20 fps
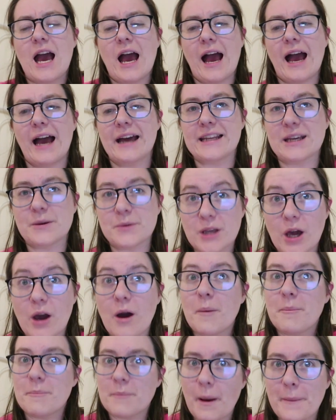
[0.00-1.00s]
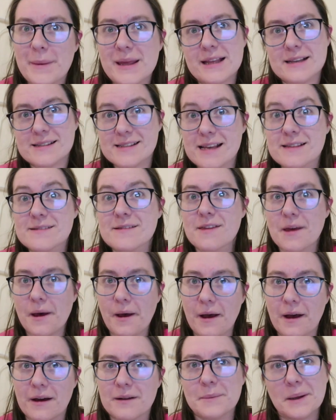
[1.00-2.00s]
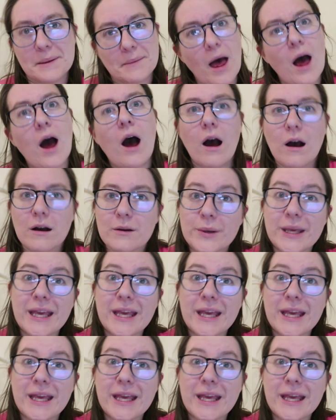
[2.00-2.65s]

And he would go, oh, Mummy, that says the. I'm like, oh,